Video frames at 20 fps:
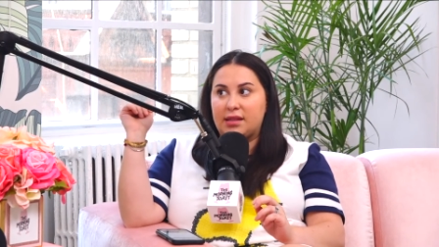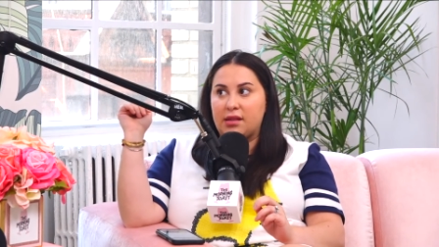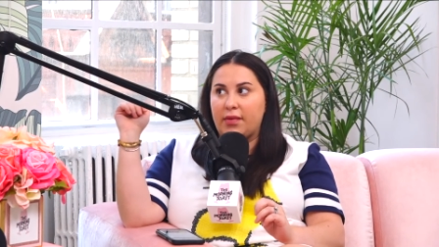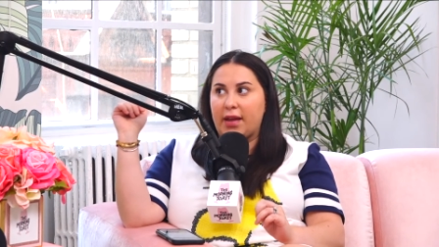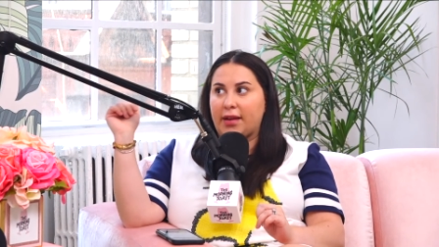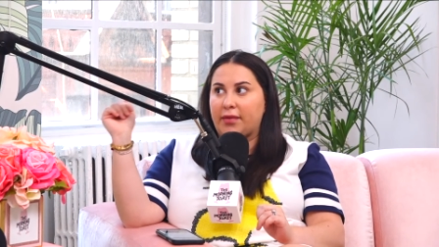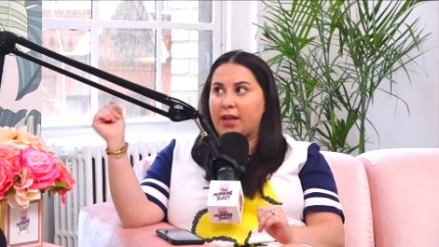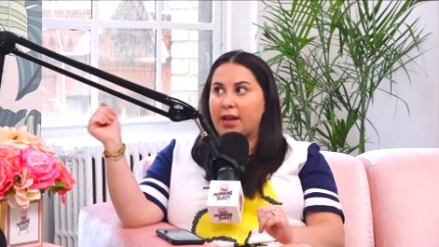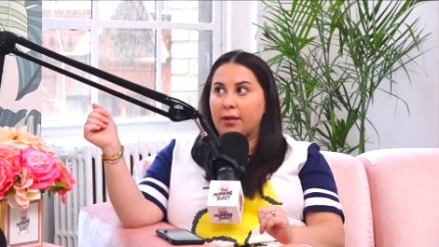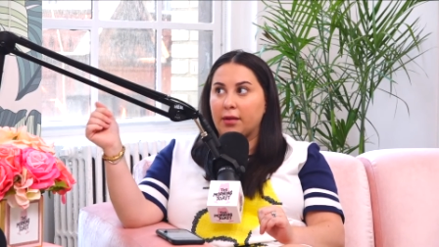And
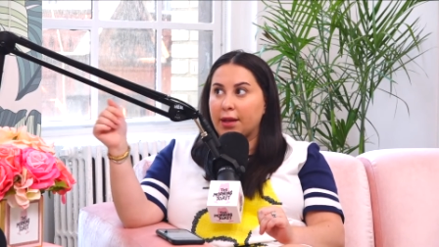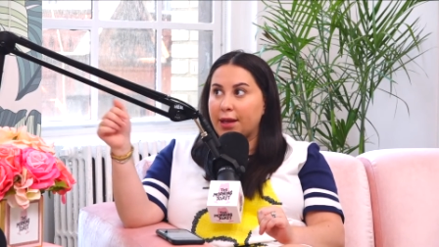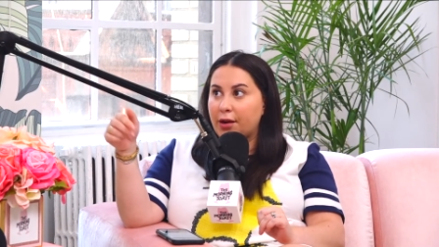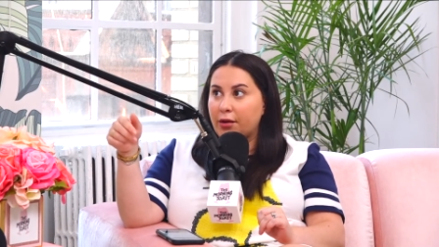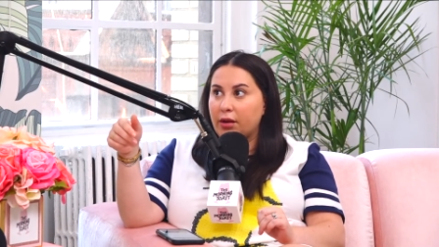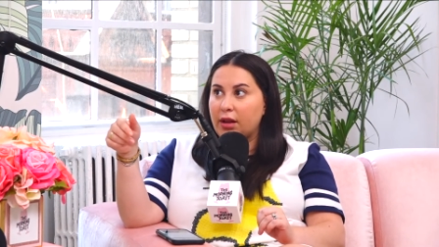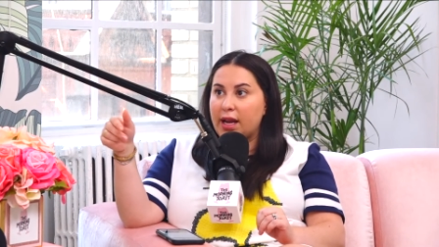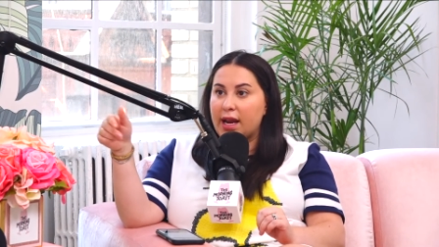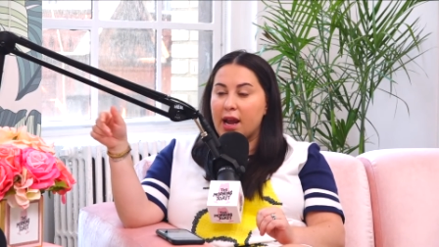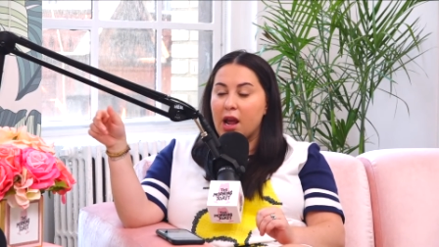like they
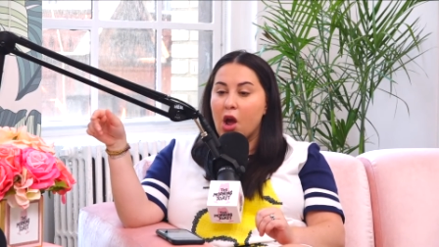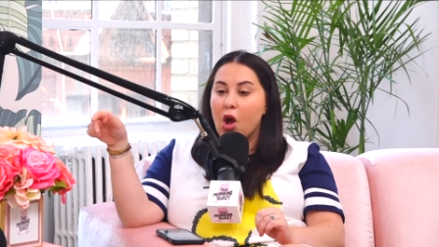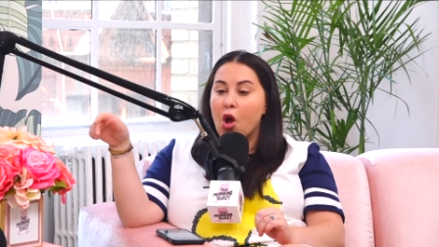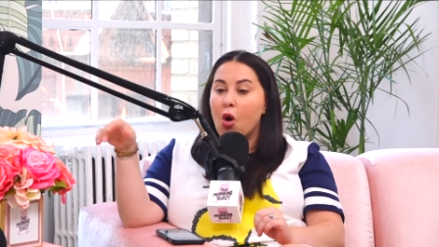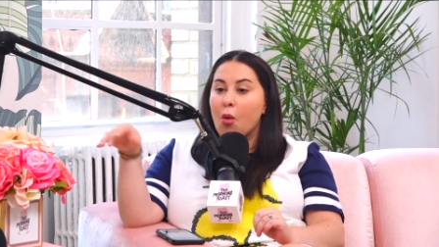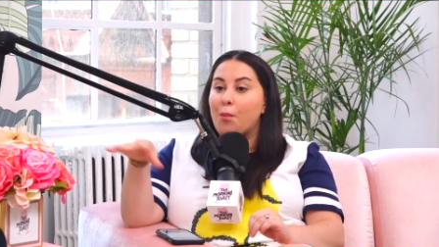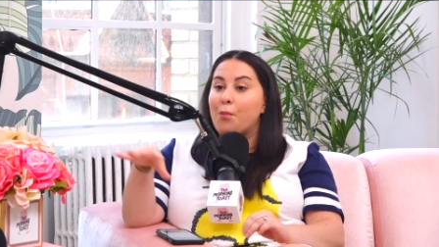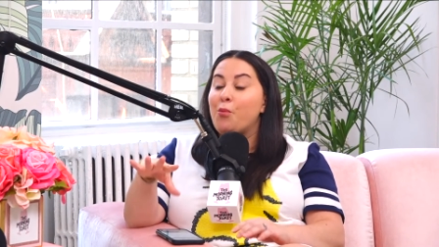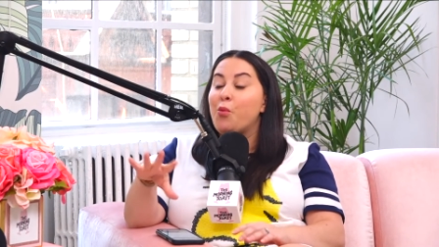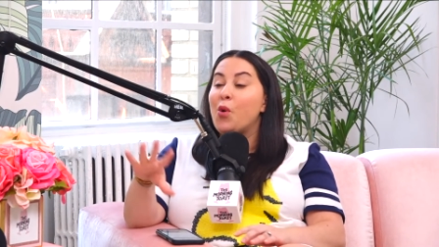literally,
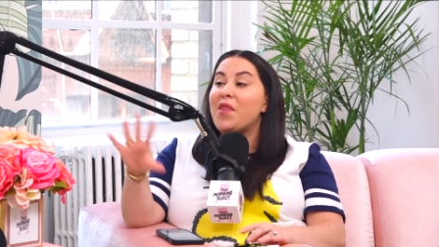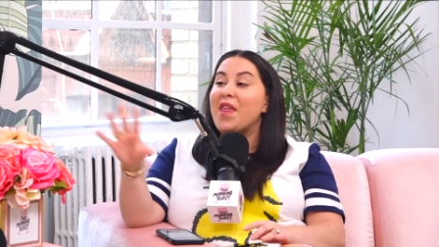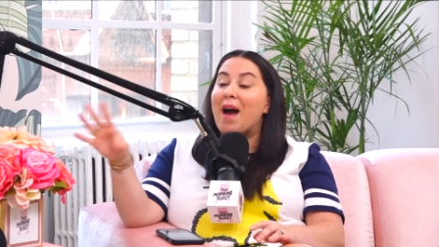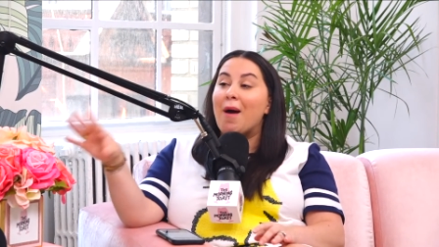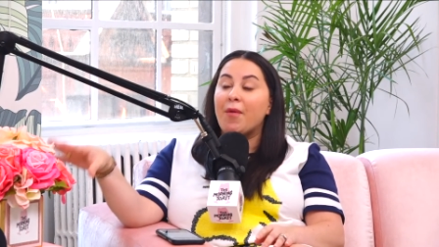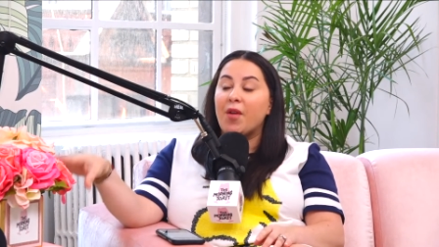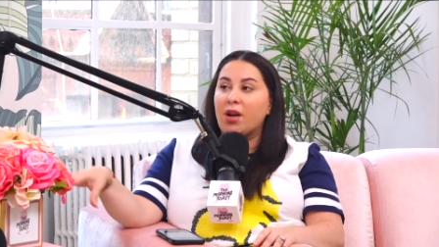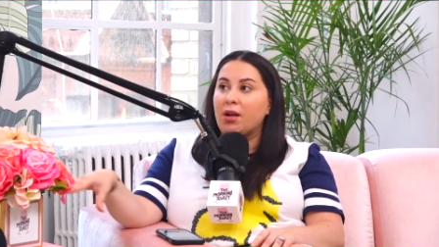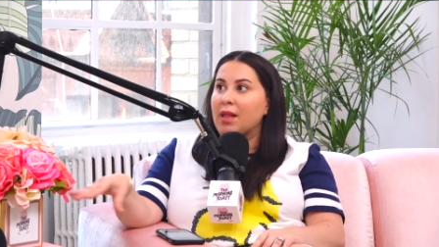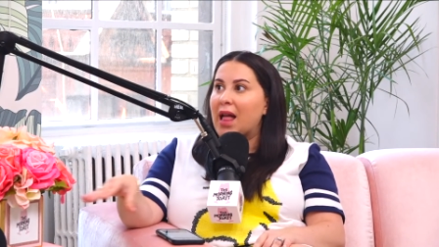without
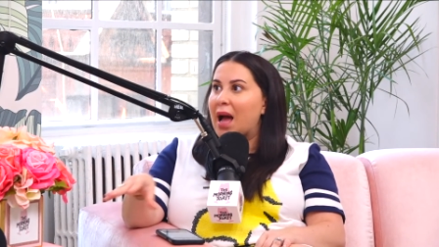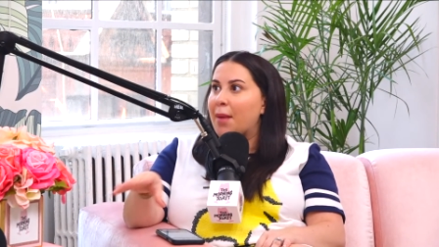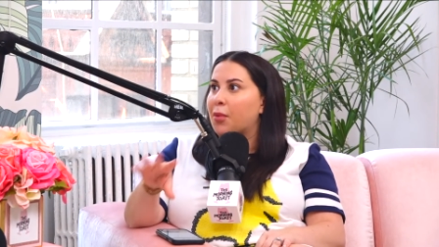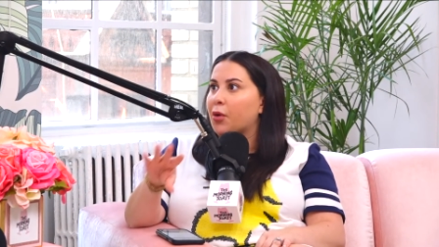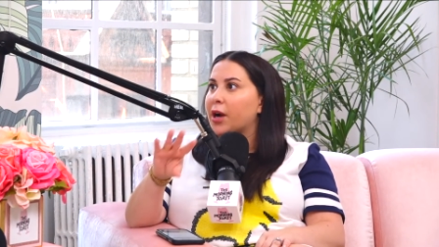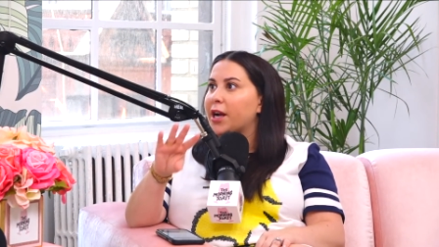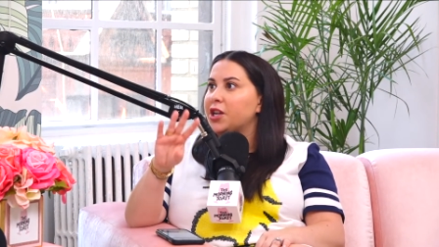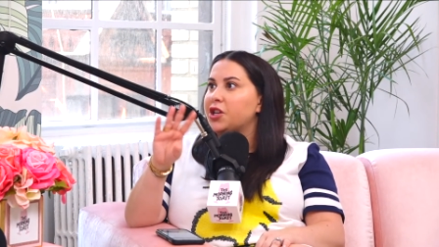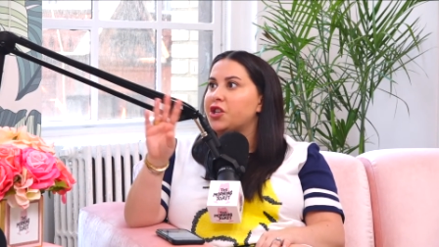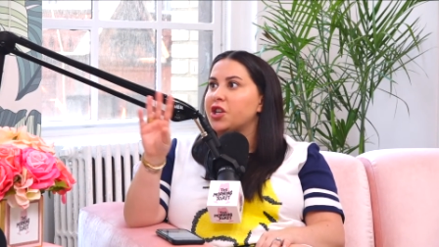the
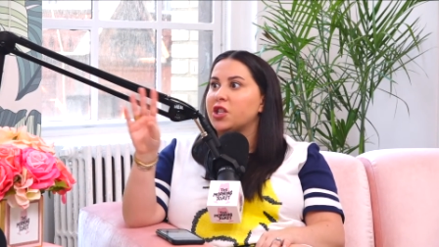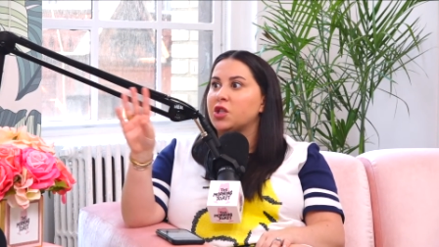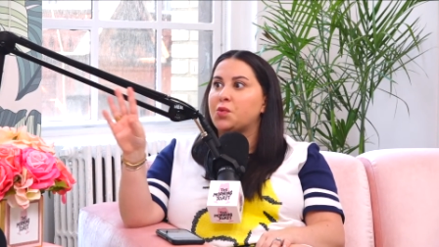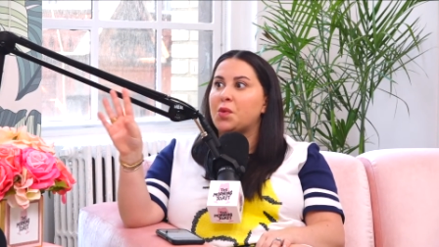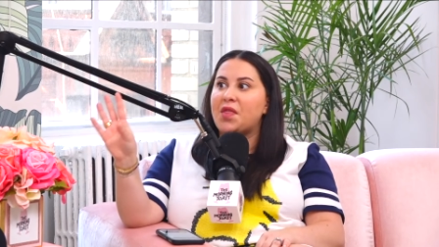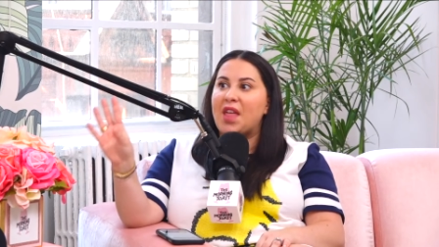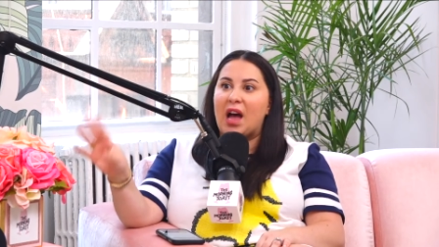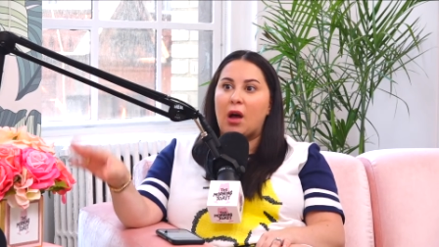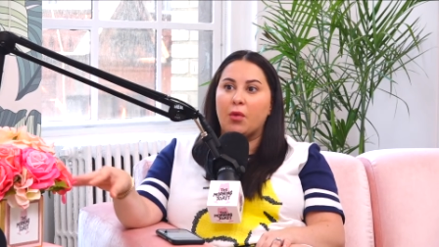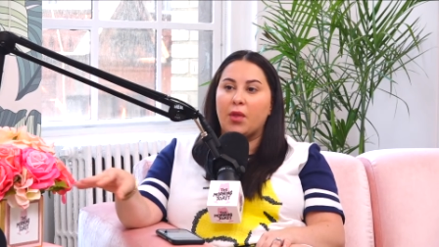collaborations,
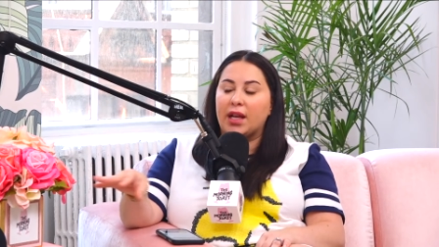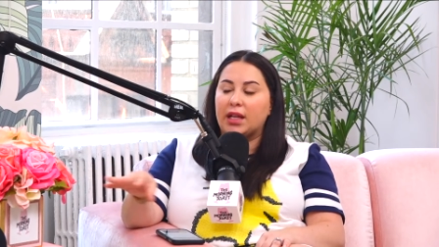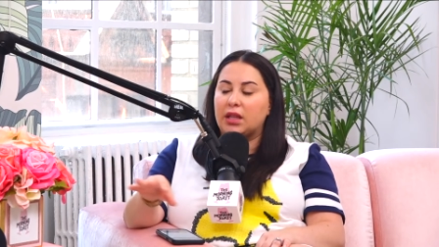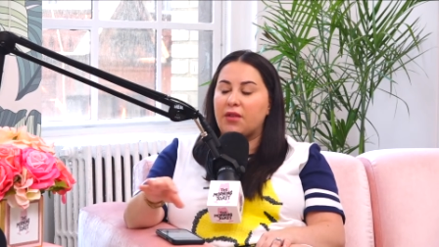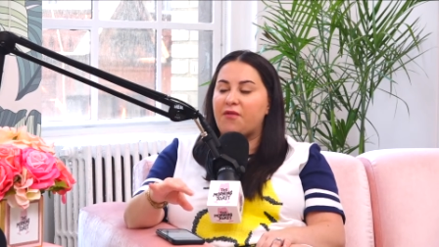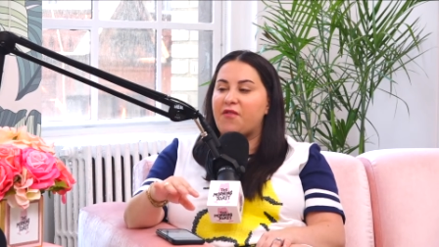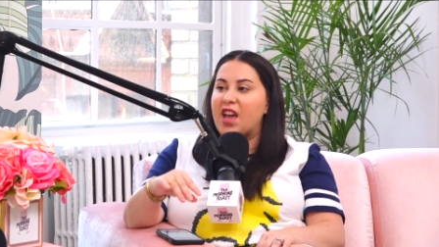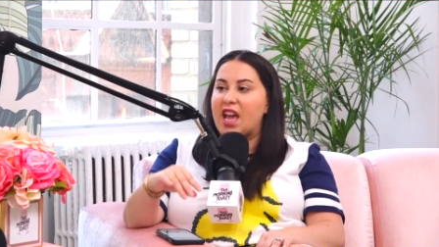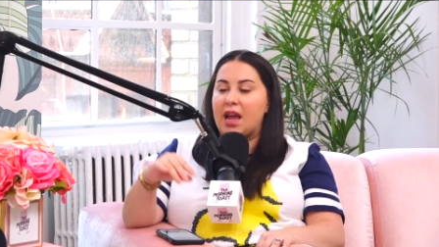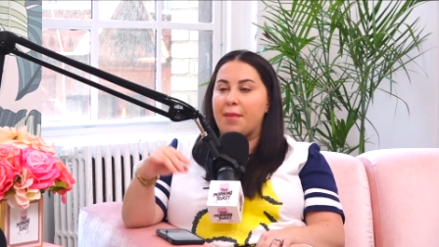without like the
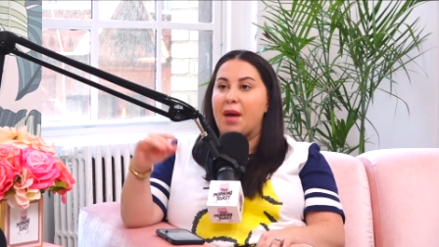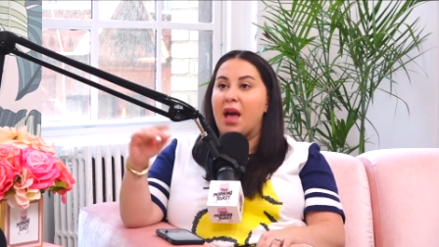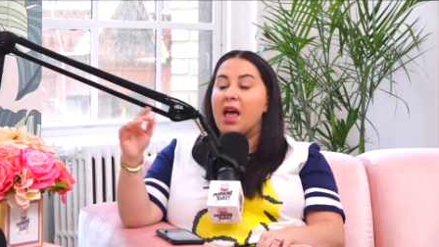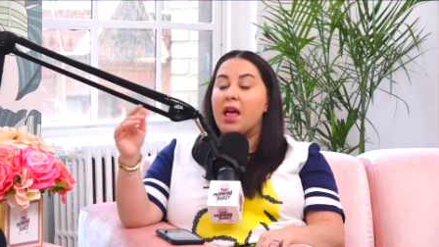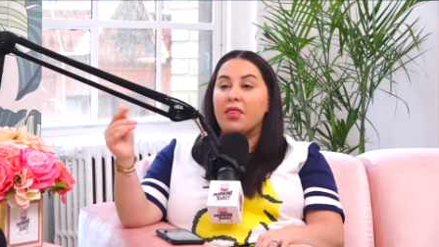fame,